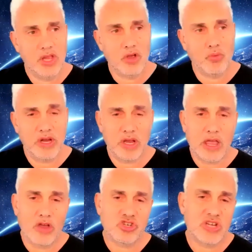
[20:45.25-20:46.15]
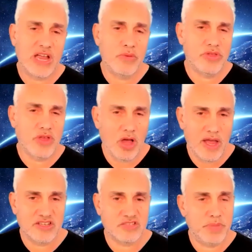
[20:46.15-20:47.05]
we negotiate with the
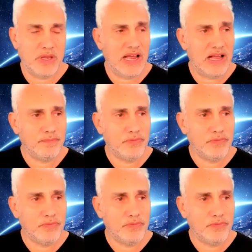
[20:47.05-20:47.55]
highest bidder,